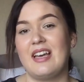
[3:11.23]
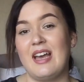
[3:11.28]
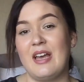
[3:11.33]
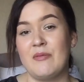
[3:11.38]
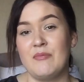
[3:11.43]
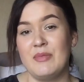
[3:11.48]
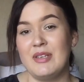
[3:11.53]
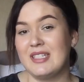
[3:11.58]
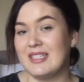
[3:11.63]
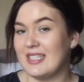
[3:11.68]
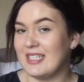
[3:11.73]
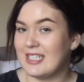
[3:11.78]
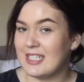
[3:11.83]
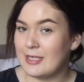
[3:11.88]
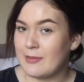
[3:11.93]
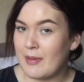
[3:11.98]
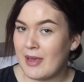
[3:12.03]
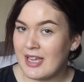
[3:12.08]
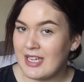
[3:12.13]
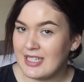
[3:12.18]
a messy
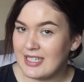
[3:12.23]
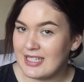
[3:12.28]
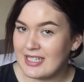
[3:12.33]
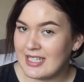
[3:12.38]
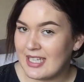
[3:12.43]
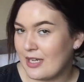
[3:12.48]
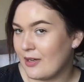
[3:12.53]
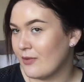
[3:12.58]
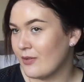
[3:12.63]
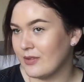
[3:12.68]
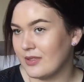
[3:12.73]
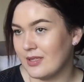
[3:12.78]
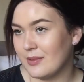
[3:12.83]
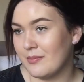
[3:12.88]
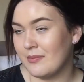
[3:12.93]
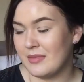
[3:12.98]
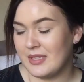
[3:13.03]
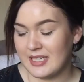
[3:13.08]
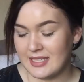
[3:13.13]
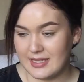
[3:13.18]
space equals a
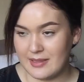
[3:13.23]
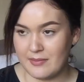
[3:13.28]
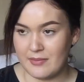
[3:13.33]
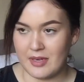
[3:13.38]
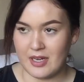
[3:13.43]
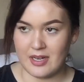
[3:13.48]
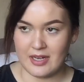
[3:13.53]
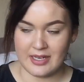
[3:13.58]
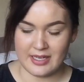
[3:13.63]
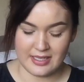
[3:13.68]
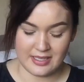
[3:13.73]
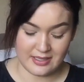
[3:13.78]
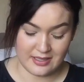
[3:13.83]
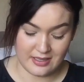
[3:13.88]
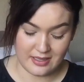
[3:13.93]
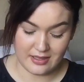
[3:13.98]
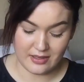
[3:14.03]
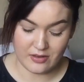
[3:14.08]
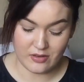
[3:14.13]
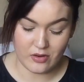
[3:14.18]
messy mind,
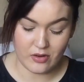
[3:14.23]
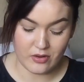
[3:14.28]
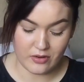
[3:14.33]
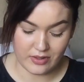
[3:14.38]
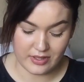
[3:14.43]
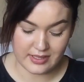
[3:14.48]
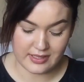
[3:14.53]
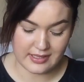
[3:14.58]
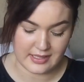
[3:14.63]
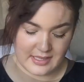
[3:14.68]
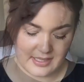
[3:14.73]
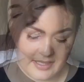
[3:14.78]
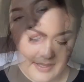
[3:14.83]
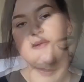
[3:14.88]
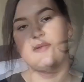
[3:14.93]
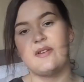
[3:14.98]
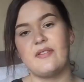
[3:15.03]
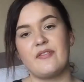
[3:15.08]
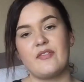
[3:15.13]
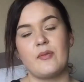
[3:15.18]
like, honestly. Next
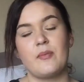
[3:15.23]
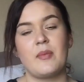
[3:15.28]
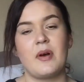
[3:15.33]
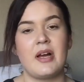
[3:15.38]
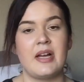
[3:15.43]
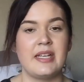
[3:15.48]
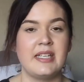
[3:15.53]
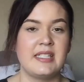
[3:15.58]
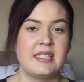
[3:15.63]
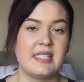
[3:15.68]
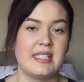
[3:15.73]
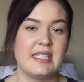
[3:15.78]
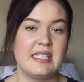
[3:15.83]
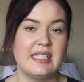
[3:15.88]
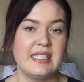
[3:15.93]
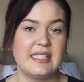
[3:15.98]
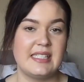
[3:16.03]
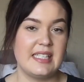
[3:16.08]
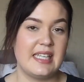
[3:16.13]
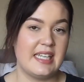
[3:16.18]
one for mind
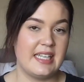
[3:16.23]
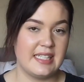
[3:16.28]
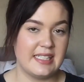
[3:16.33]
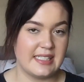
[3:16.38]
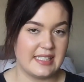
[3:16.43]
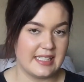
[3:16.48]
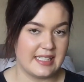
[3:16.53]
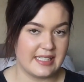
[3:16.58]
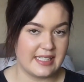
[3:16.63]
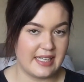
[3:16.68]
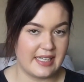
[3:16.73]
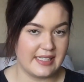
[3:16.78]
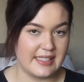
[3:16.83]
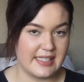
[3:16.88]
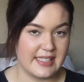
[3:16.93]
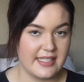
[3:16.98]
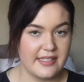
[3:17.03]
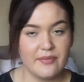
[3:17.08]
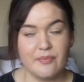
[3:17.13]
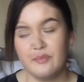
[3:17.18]
is
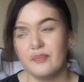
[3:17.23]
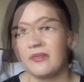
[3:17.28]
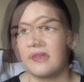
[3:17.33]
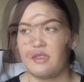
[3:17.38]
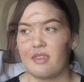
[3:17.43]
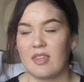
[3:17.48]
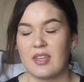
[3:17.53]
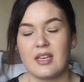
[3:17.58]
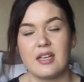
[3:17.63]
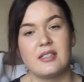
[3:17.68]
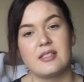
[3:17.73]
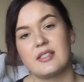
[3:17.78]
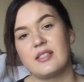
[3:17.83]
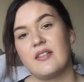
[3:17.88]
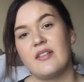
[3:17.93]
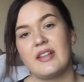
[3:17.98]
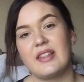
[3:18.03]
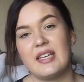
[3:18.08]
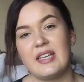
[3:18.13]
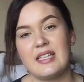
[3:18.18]
exercising.
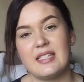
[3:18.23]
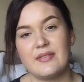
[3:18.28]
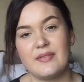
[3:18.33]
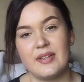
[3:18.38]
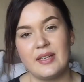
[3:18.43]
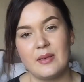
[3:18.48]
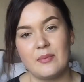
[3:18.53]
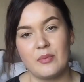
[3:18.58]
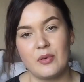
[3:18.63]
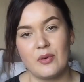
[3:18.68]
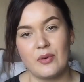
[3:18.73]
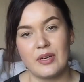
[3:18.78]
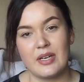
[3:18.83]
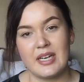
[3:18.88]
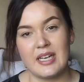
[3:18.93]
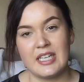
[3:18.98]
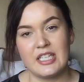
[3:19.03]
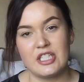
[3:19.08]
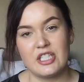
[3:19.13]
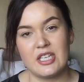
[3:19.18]
So I think it's really
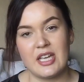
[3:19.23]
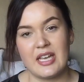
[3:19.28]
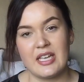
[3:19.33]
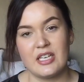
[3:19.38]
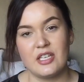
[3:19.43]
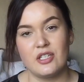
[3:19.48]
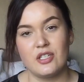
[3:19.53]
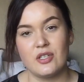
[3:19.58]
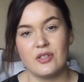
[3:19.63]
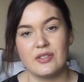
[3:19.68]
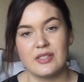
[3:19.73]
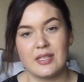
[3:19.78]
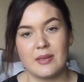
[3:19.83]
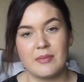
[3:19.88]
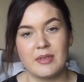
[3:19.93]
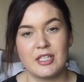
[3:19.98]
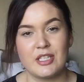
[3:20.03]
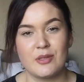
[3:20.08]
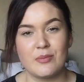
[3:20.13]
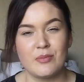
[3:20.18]
important each day to do
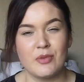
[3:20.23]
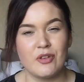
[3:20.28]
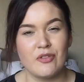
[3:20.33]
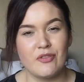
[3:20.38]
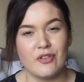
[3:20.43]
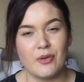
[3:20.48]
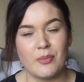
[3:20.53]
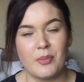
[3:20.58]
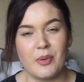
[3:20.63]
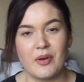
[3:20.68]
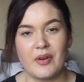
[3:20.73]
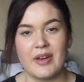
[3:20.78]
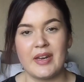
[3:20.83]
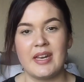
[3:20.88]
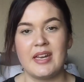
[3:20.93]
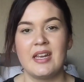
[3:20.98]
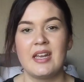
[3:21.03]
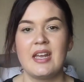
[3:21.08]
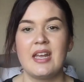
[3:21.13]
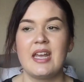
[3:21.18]
something to move your
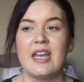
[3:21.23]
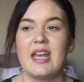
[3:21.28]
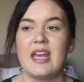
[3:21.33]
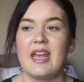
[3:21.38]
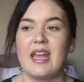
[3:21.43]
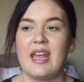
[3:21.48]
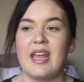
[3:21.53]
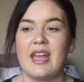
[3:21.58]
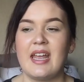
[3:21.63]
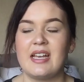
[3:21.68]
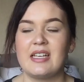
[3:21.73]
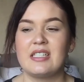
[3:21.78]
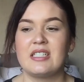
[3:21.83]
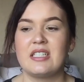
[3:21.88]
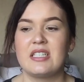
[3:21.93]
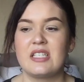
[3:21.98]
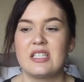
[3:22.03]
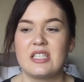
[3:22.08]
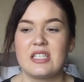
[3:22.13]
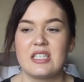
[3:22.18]
body
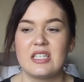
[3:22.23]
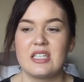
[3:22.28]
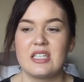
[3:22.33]
and